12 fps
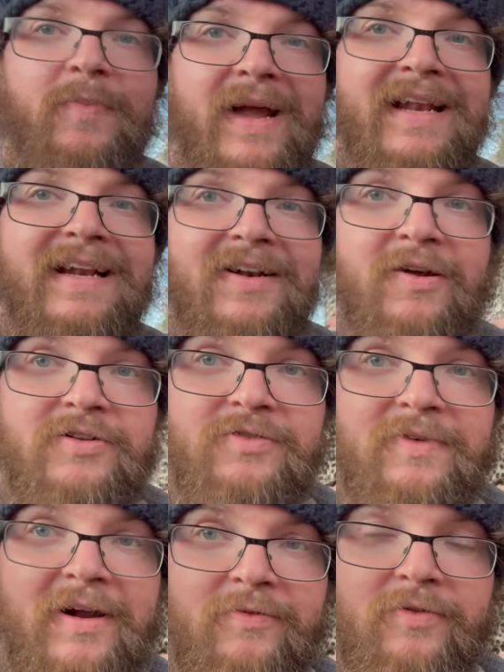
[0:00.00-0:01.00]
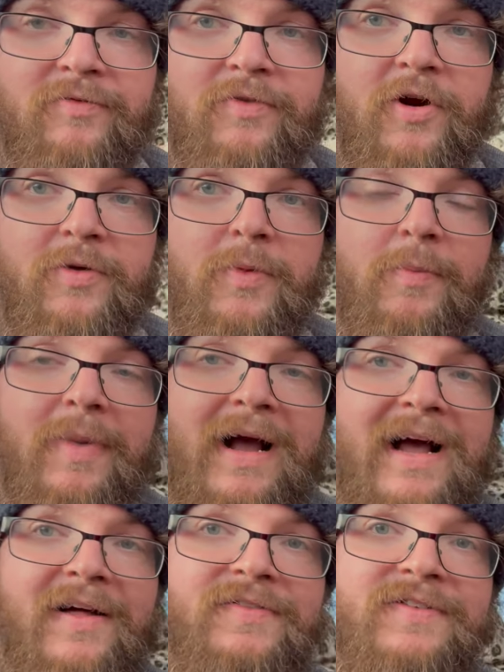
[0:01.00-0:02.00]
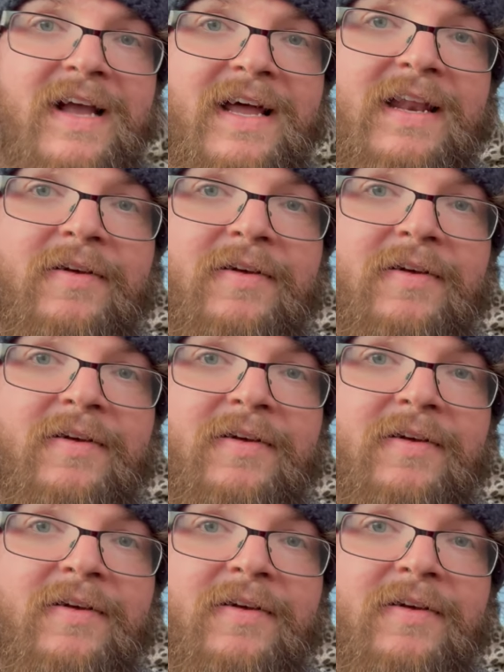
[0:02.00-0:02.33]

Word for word: been and looked around the Roman baths and